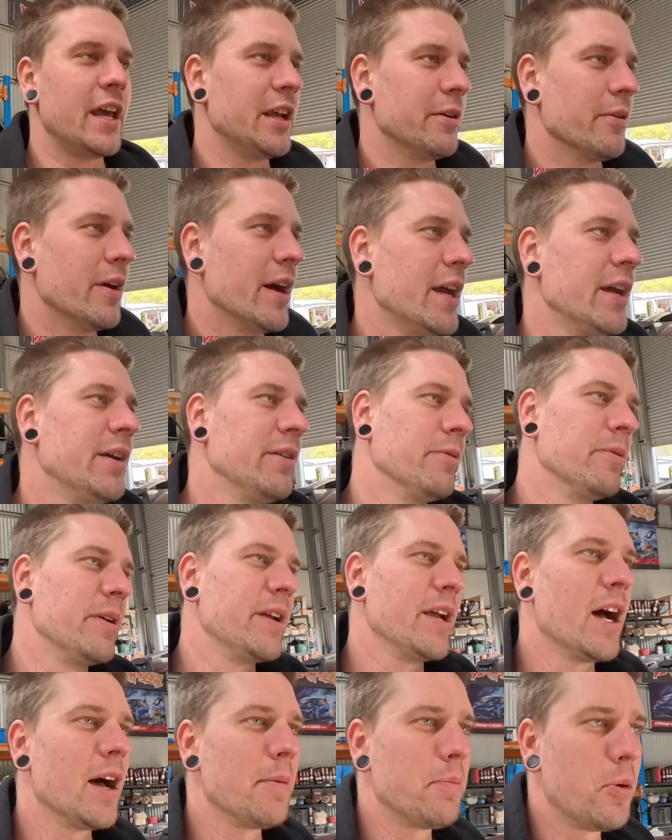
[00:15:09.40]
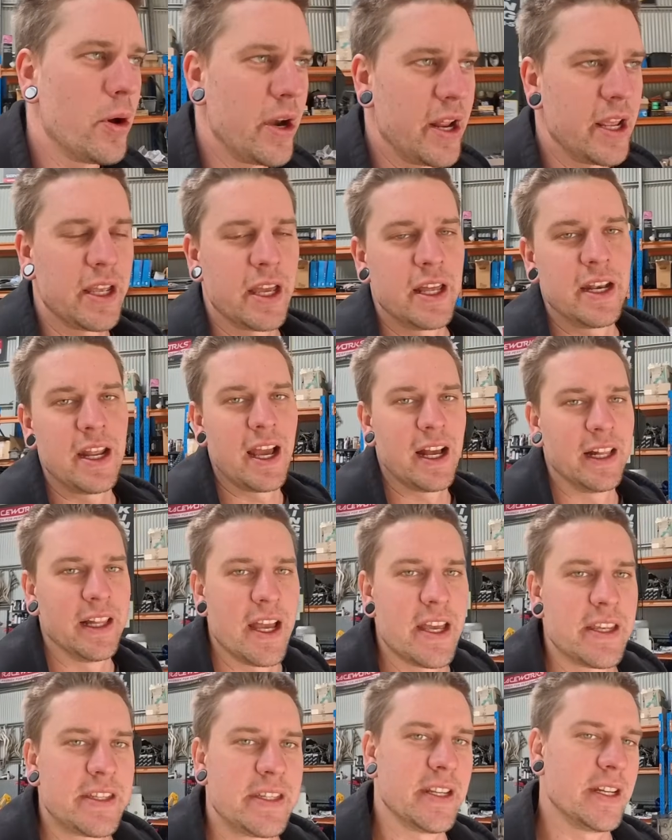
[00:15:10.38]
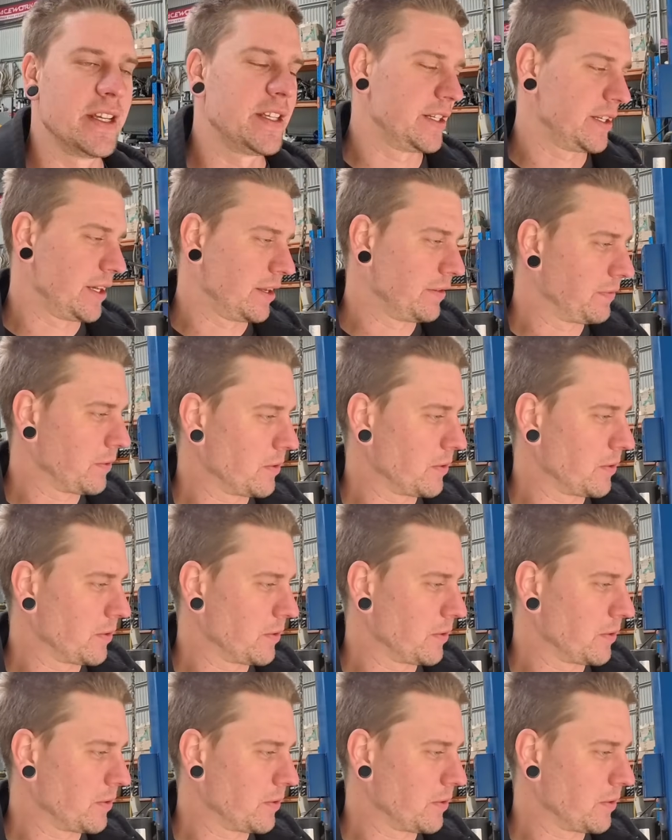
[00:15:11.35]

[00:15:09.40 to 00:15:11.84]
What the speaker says: Anyway, we are putting an LS in it and